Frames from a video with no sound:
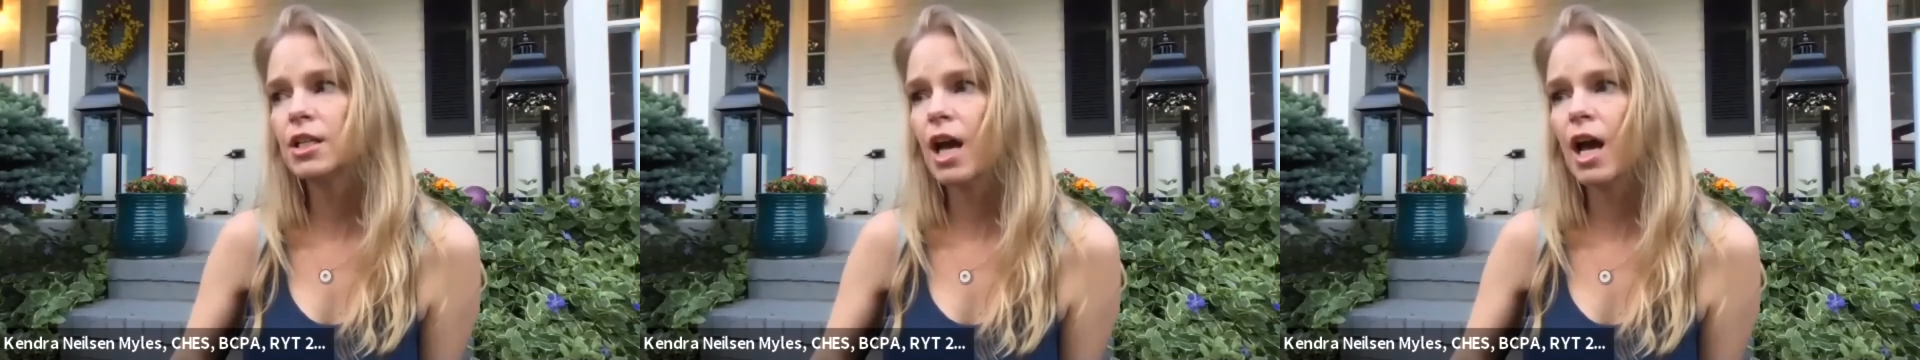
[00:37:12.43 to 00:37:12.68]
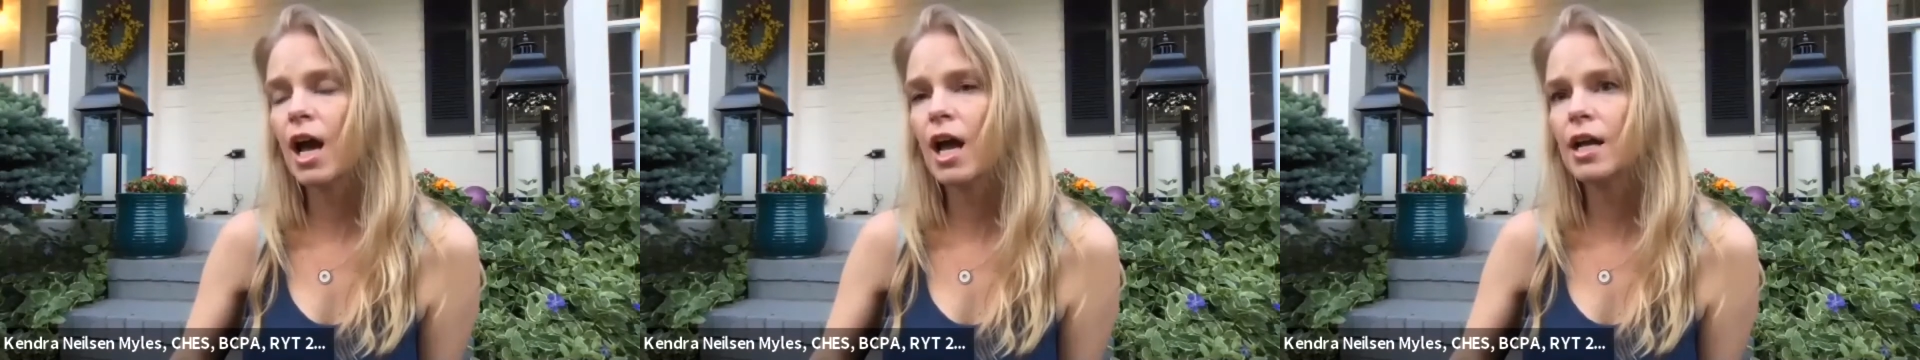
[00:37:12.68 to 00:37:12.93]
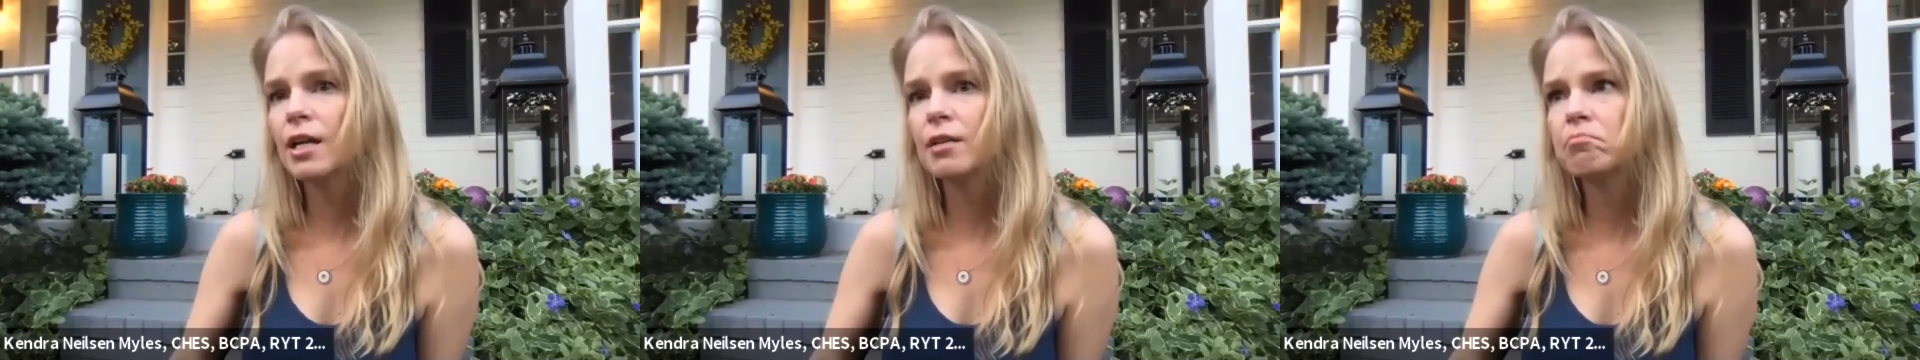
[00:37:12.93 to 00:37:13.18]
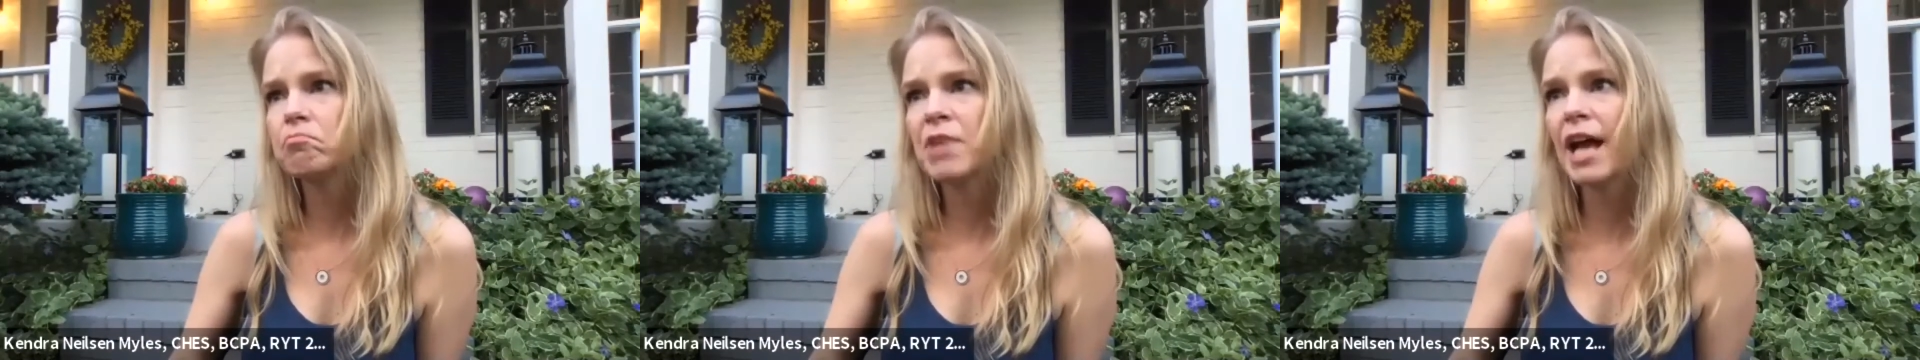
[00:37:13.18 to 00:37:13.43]

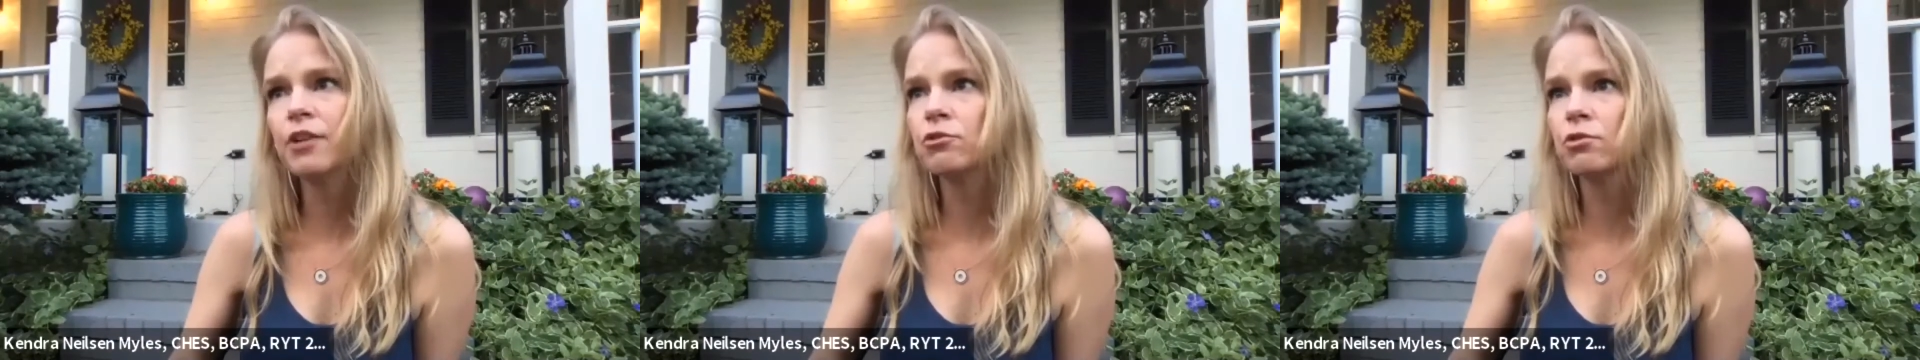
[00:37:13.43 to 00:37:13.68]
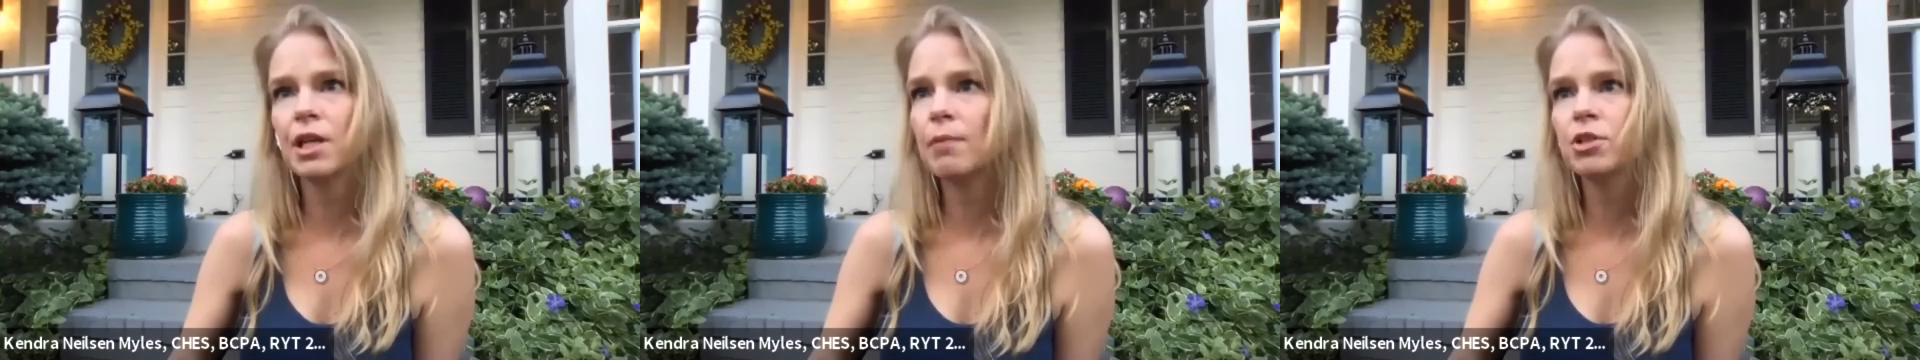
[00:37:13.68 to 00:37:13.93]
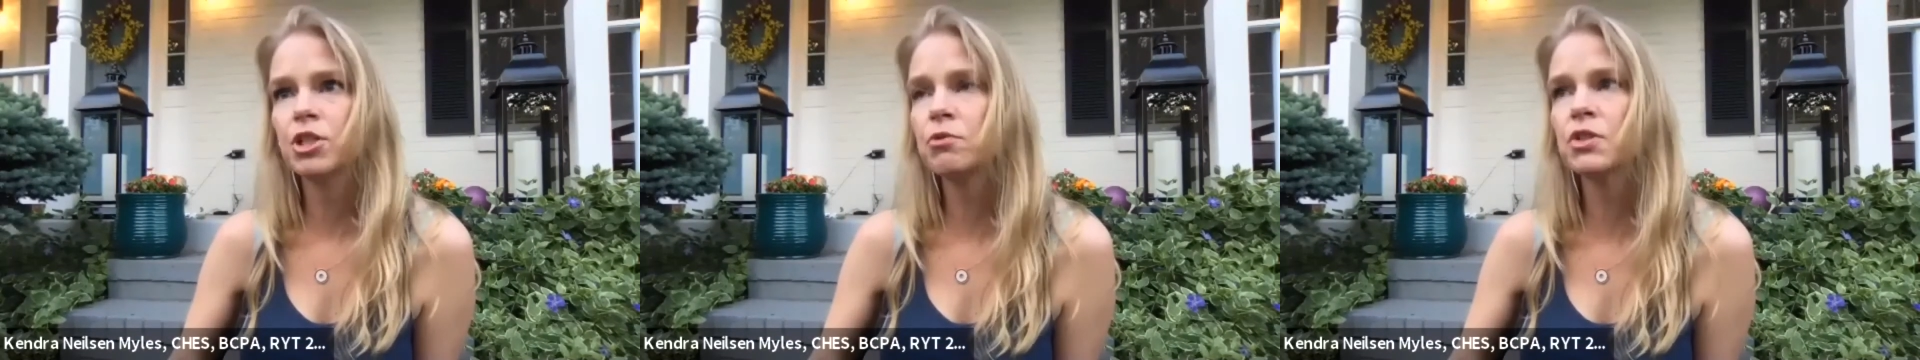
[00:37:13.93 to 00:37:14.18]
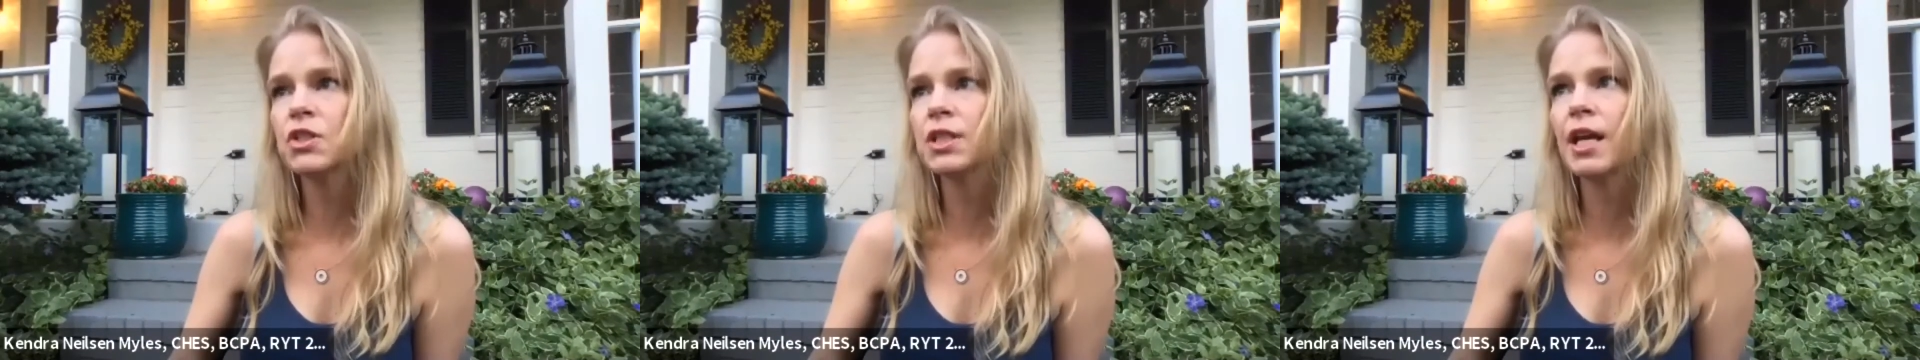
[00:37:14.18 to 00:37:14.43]

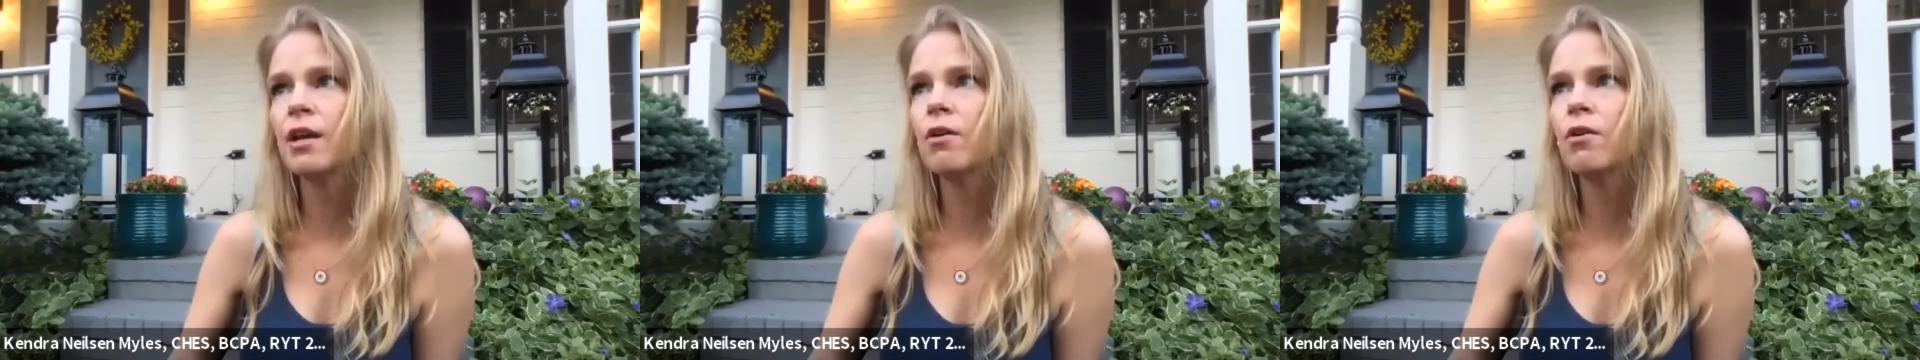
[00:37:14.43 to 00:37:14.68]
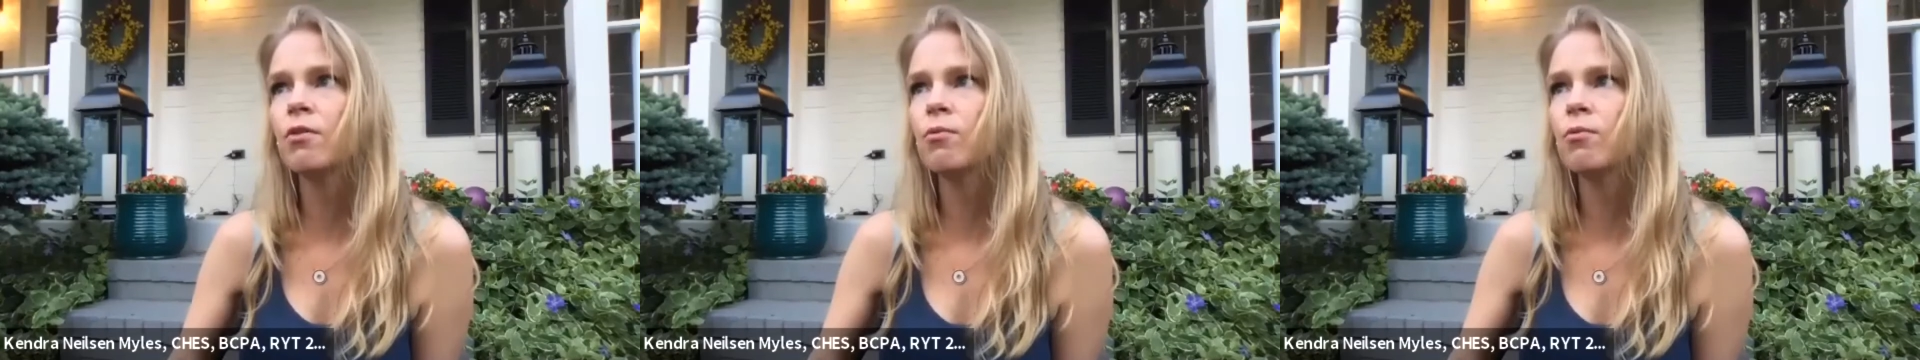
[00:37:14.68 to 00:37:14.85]
would scale,